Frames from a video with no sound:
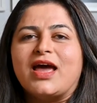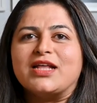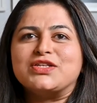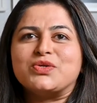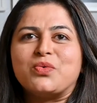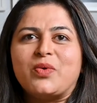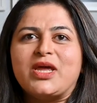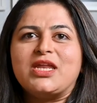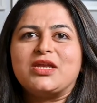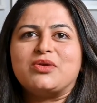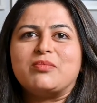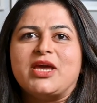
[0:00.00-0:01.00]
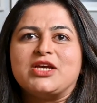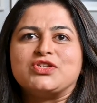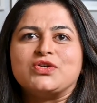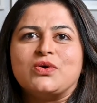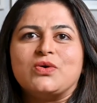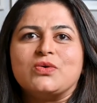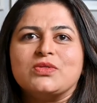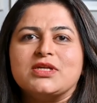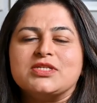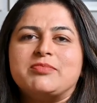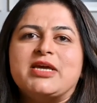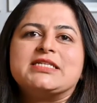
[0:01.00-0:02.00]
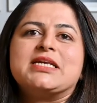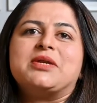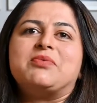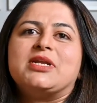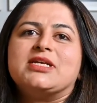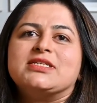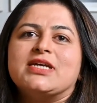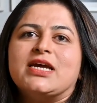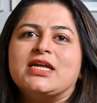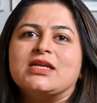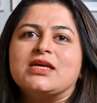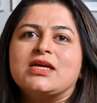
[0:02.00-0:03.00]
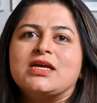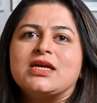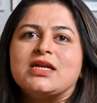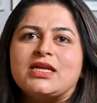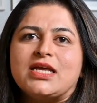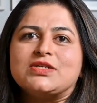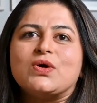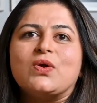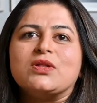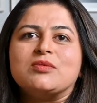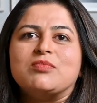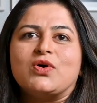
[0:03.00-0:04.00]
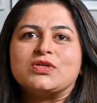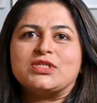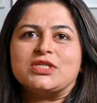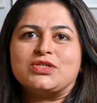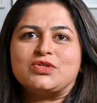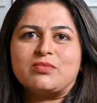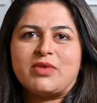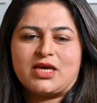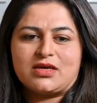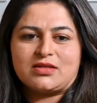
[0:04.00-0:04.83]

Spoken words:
And so we need to make sure the space that we design ticks all the boxes to make